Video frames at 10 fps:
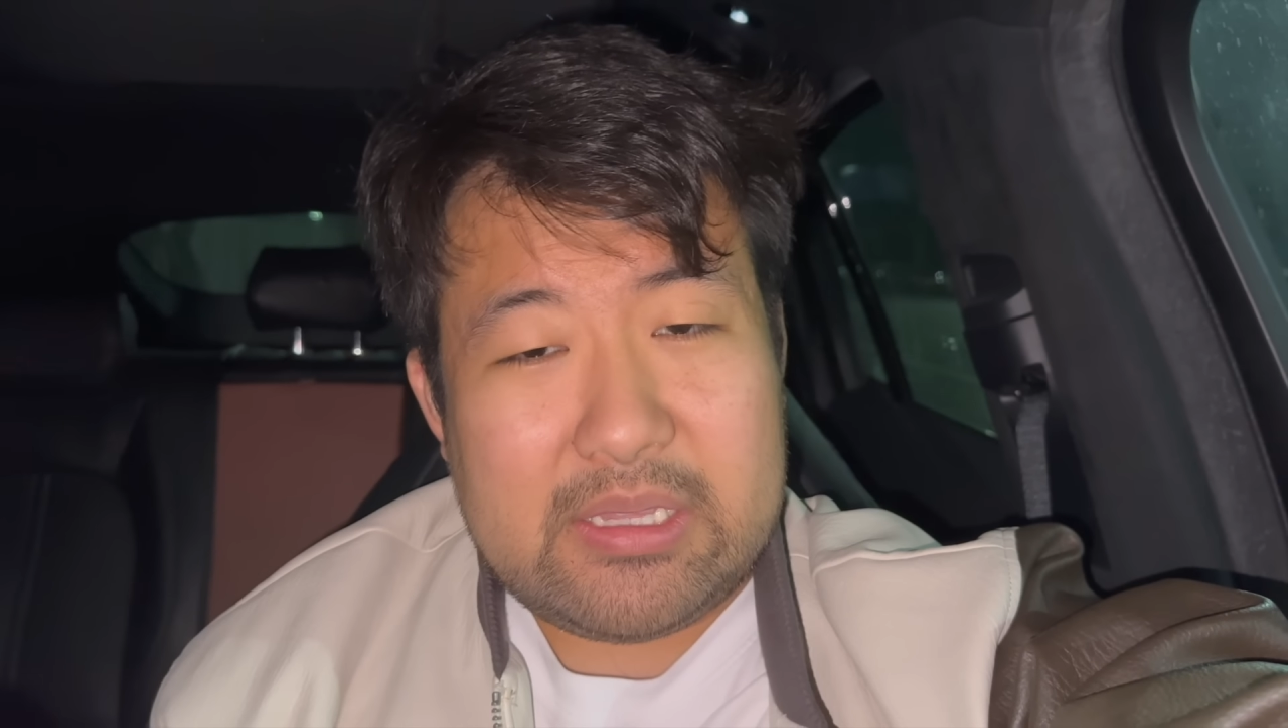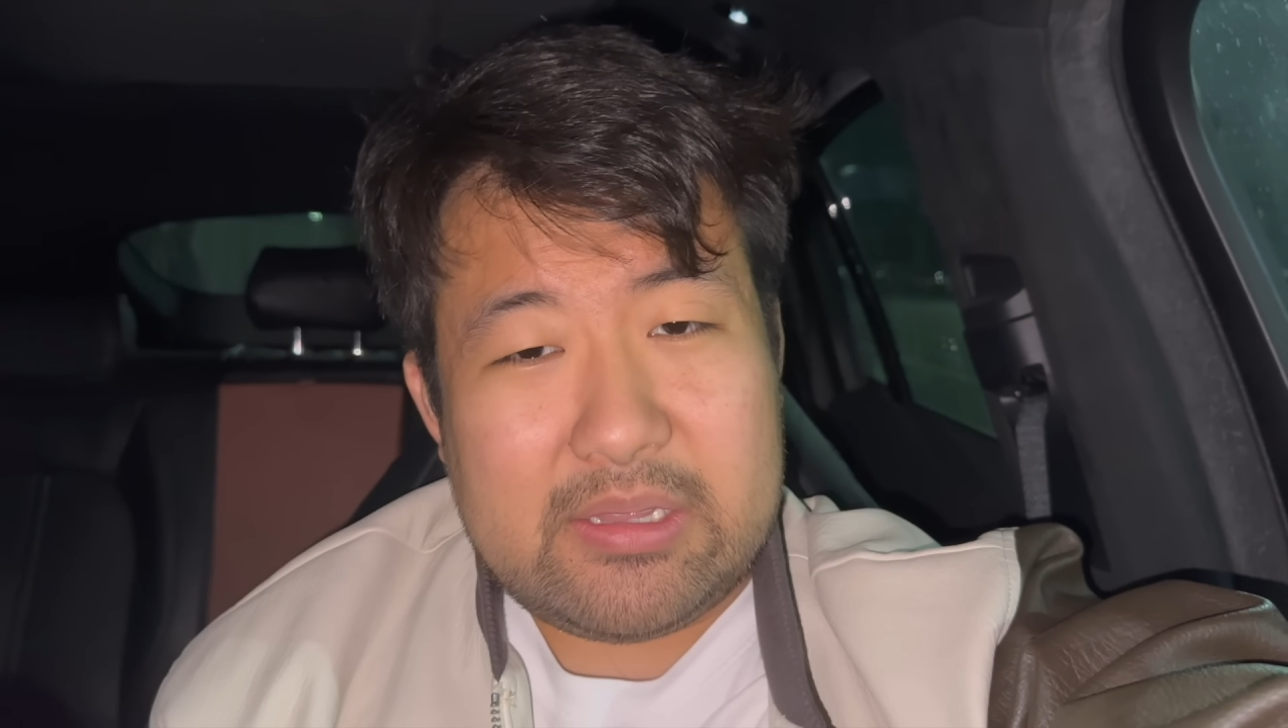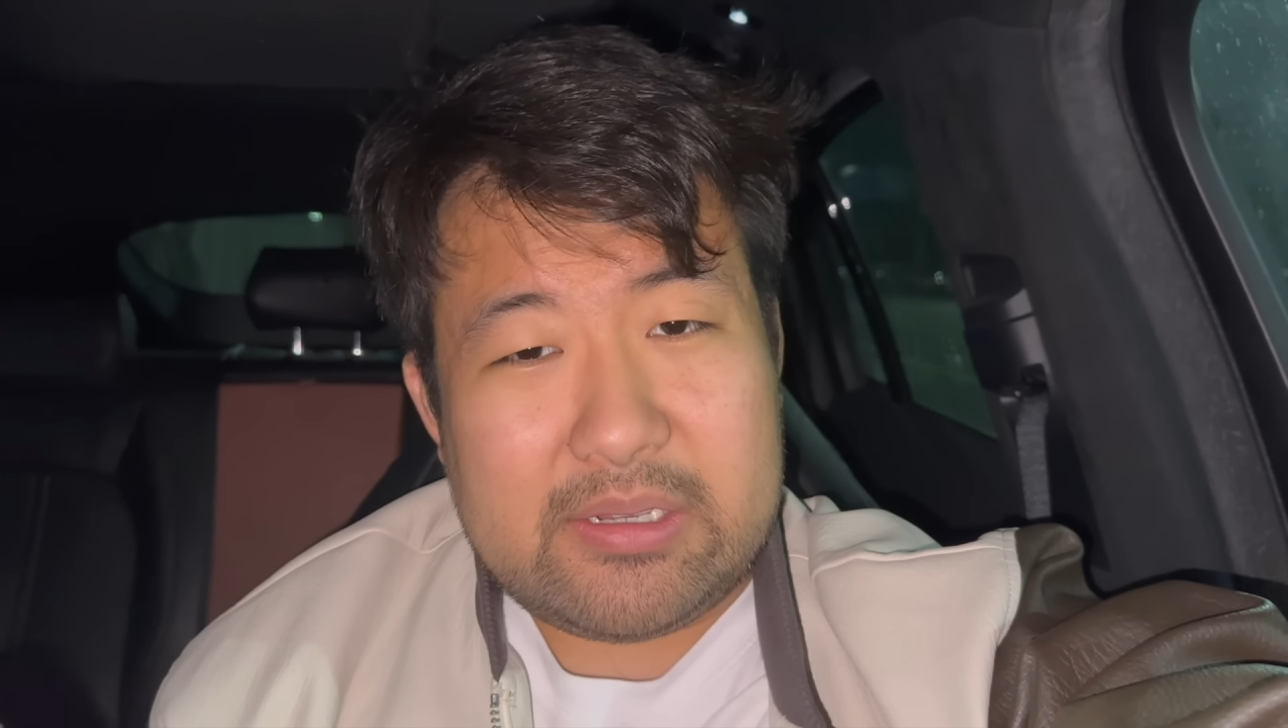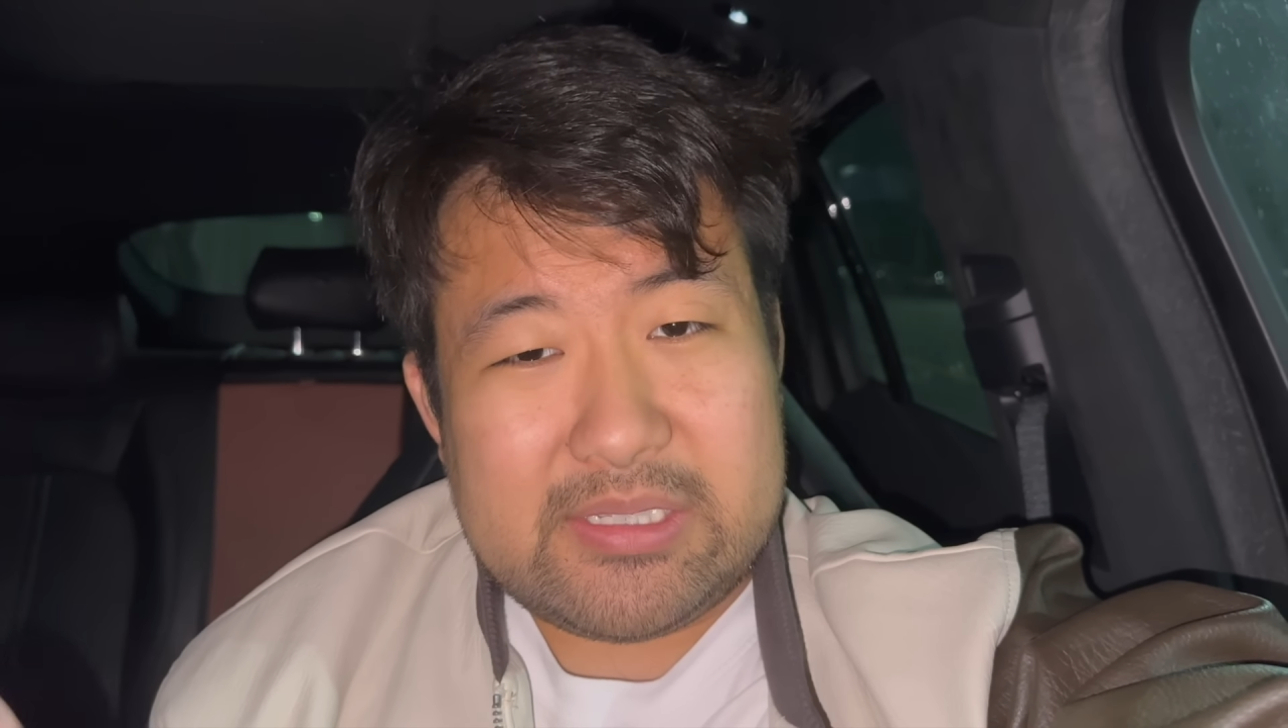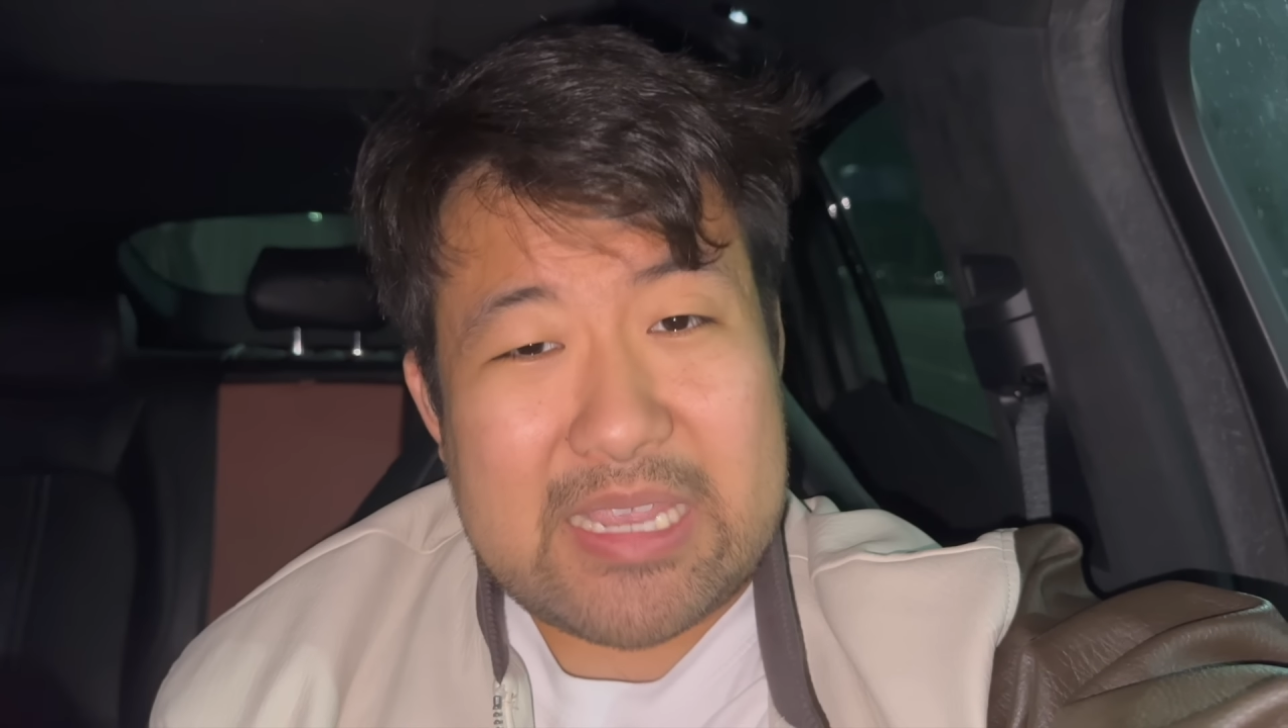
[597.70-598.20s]

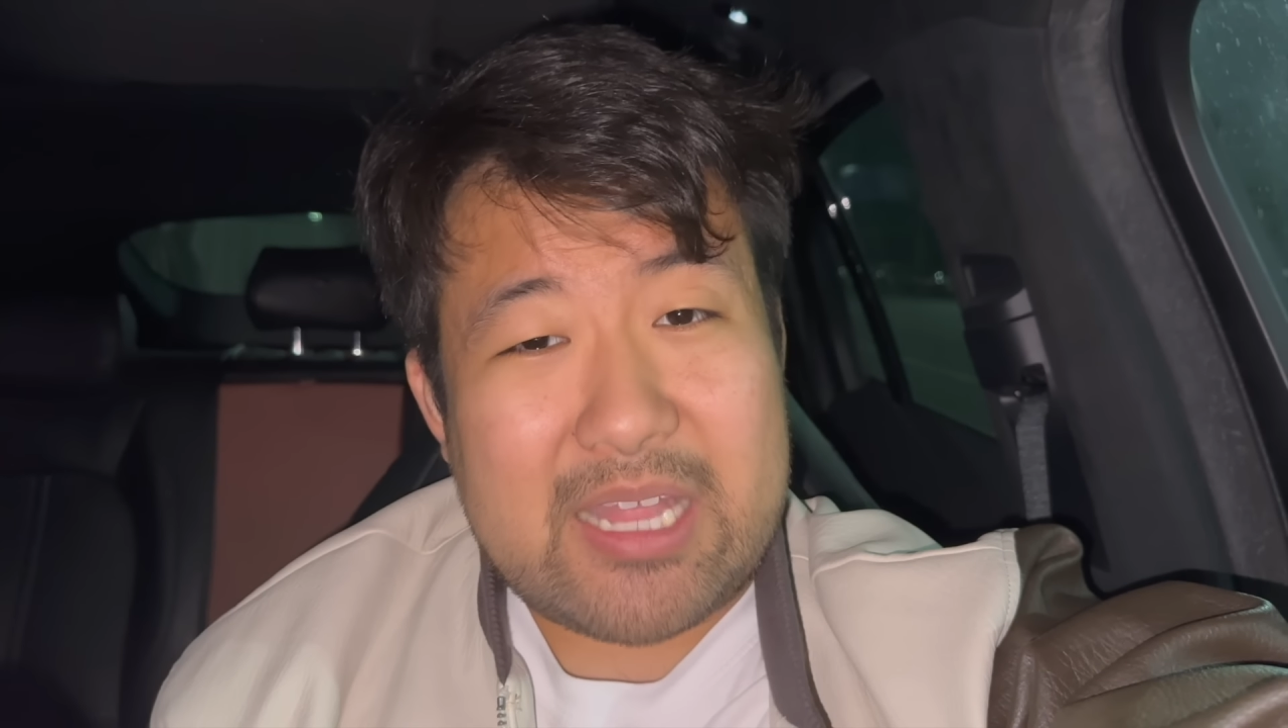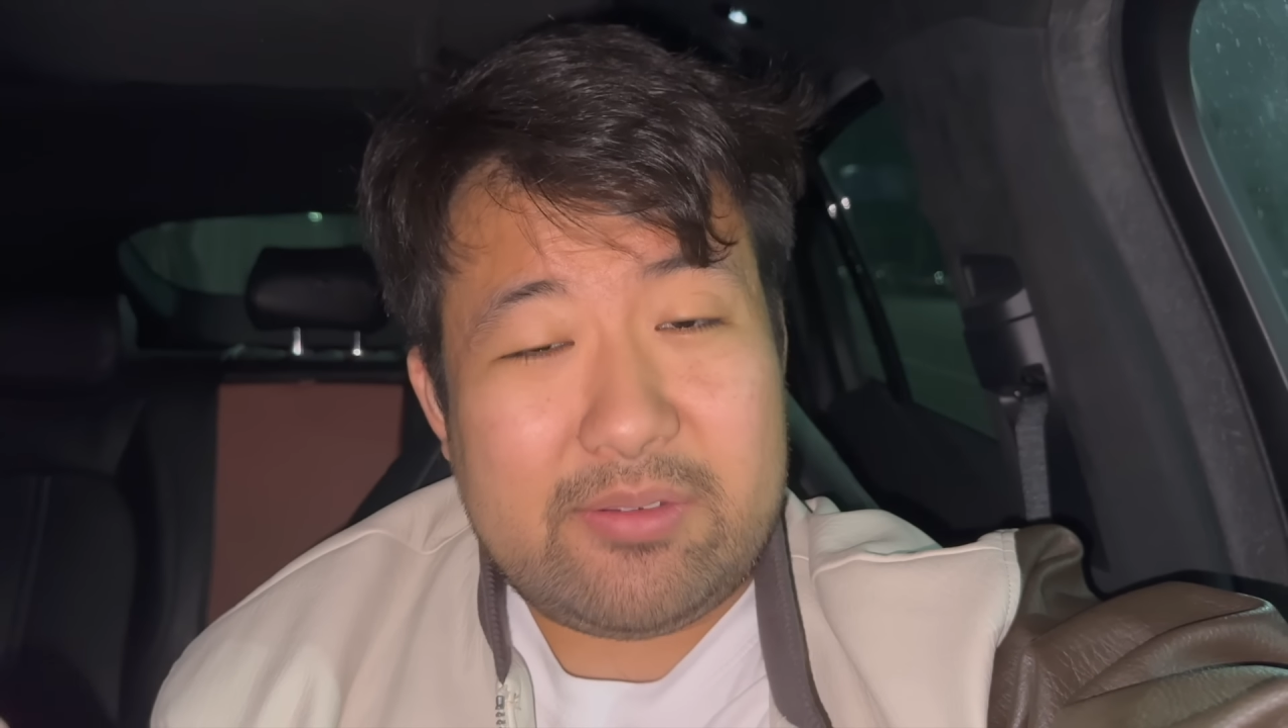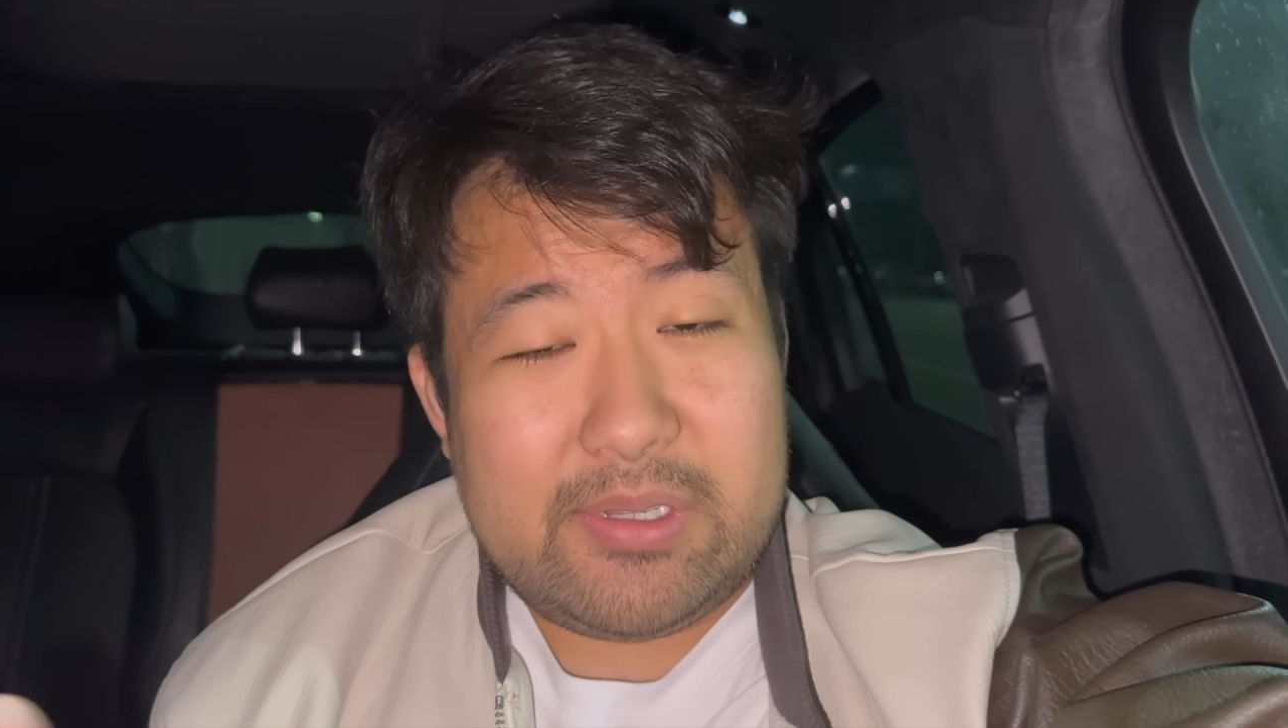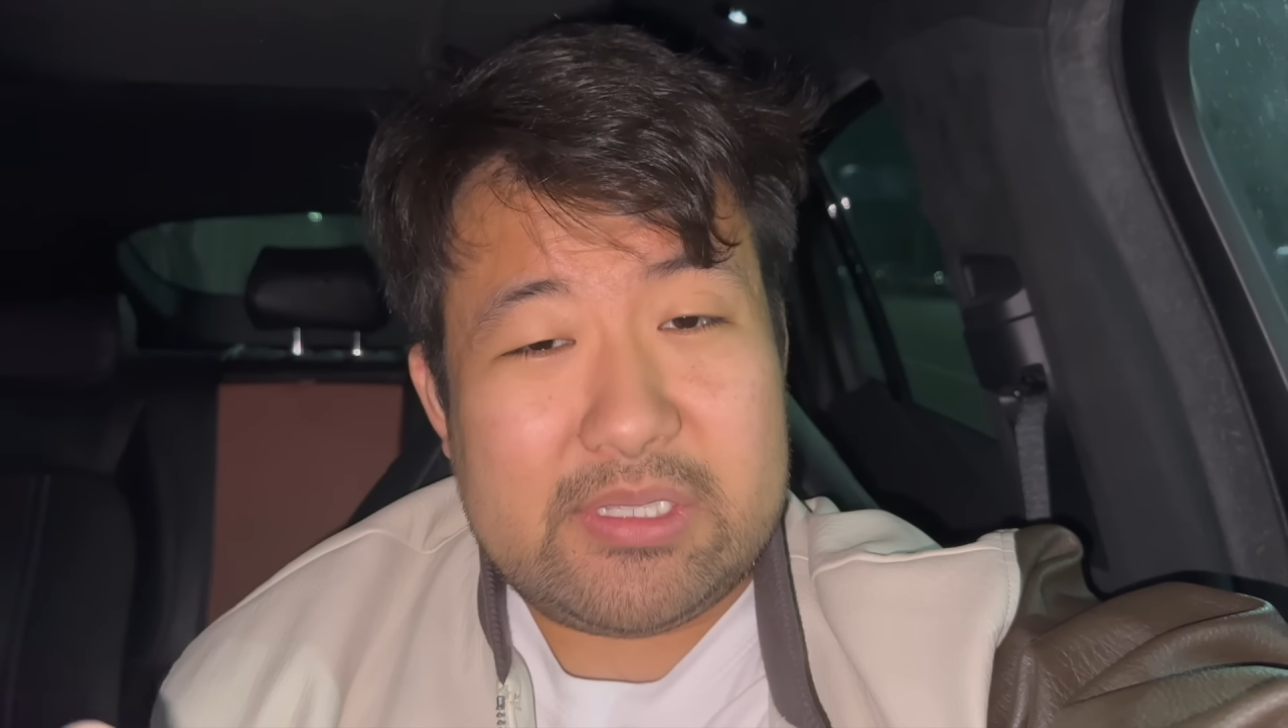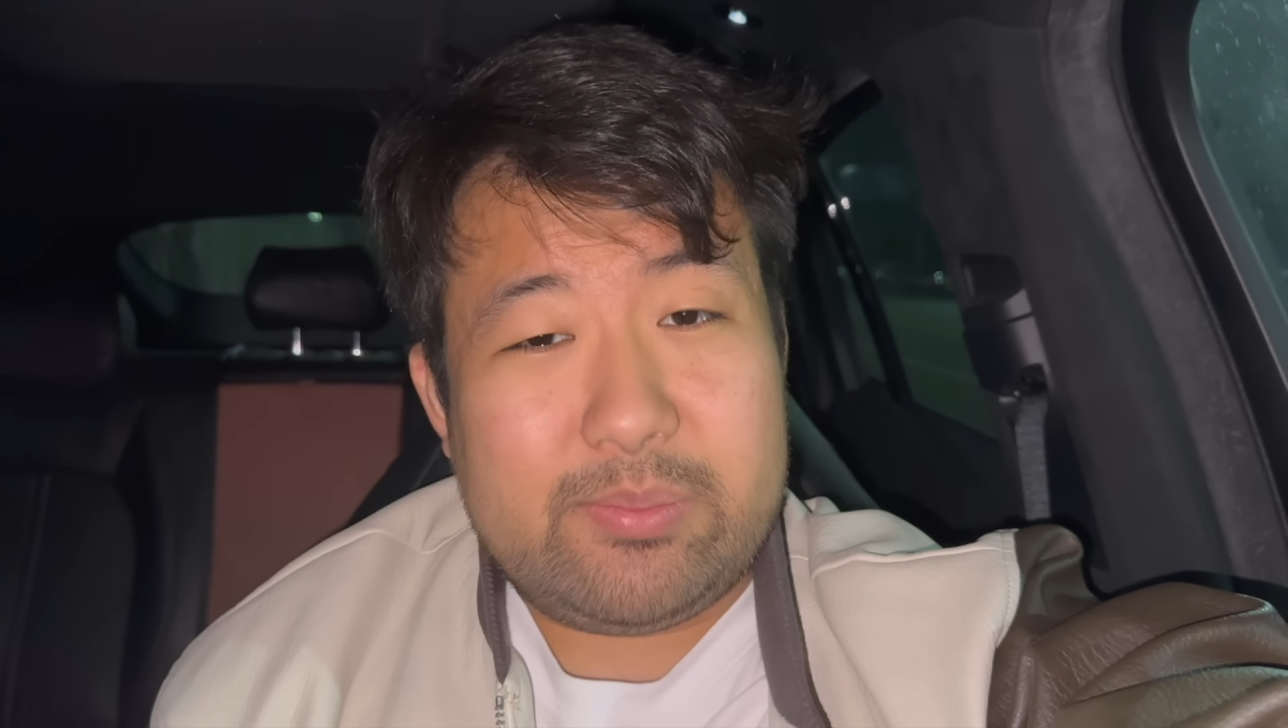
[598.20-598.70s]
their salary is